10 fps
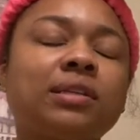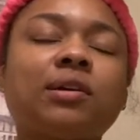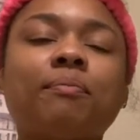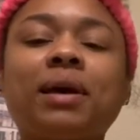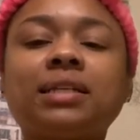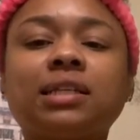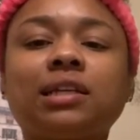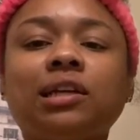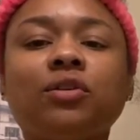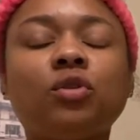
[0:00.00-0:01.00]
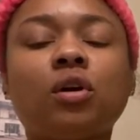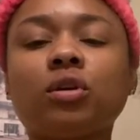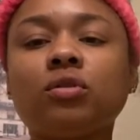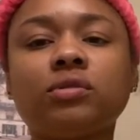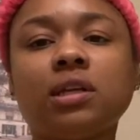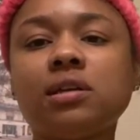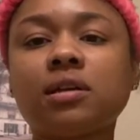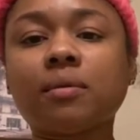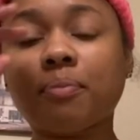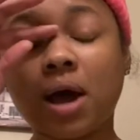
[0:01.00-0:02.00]
So basically you don't use any
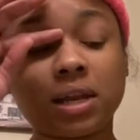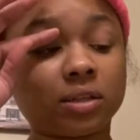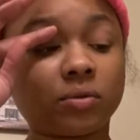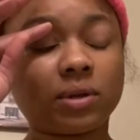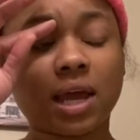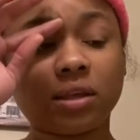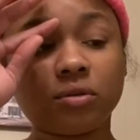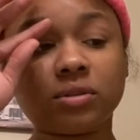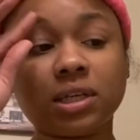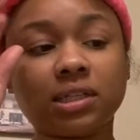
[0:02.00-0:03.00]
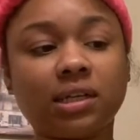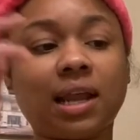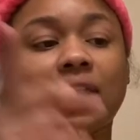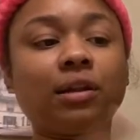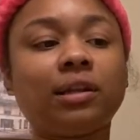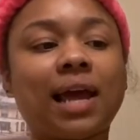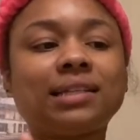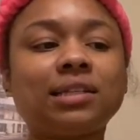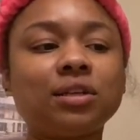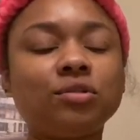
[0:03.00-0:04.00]
of the products when I use this. And I
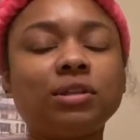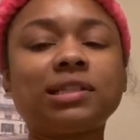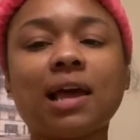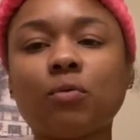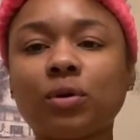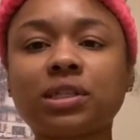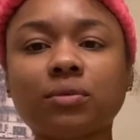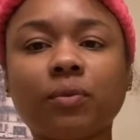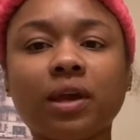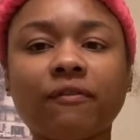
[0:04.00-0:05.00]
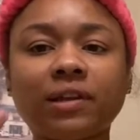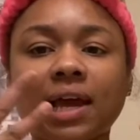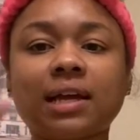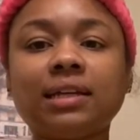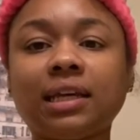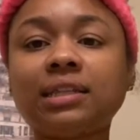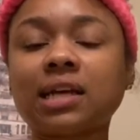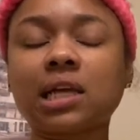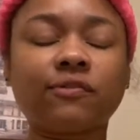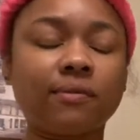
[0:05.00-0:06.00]
like to use this like once a week for like a
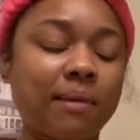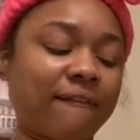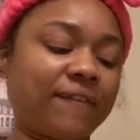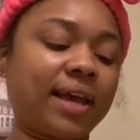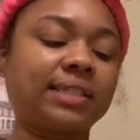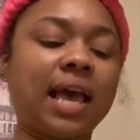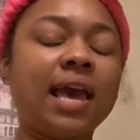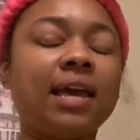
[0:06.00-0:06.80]
detox for my face.